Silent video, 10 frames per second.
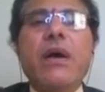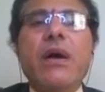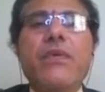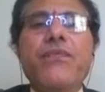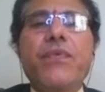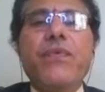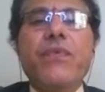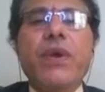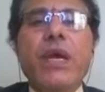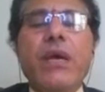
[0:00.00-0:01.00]
Of
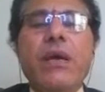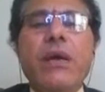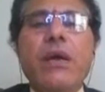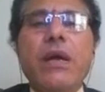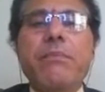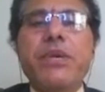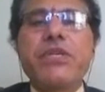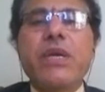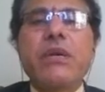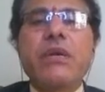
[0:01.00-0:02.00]

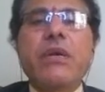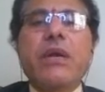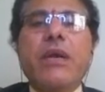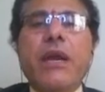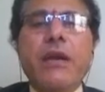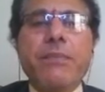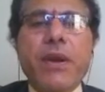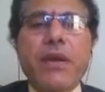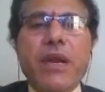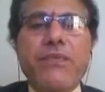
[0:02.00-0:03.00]
compression
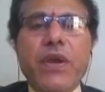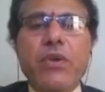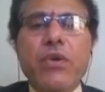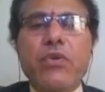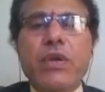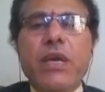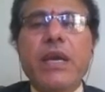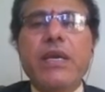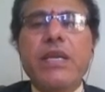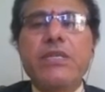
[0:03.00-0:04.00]
19.95 kilonewton
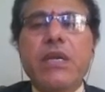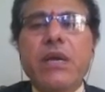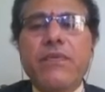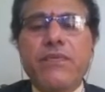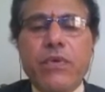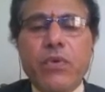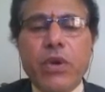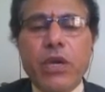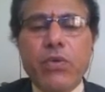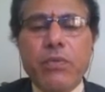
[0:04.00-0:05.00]
and tension of
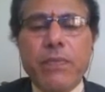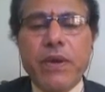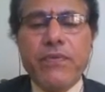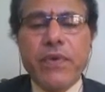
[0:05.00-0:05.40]
22.5